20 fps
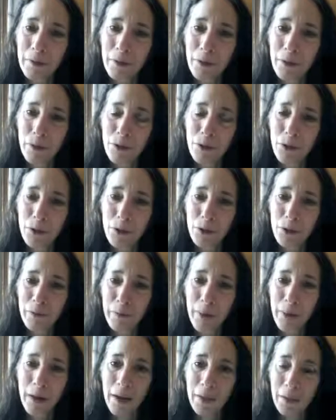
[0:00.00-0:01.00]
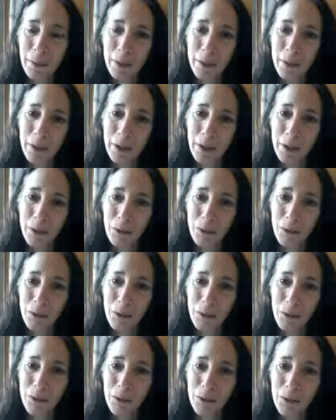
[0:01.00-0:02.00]
those who have bought the book and who are
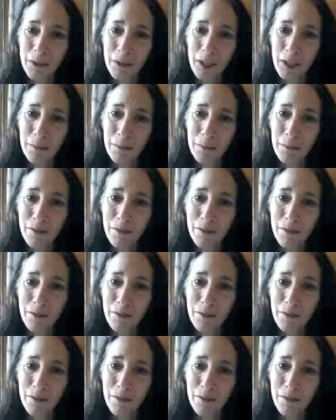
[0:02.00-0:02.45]
using them,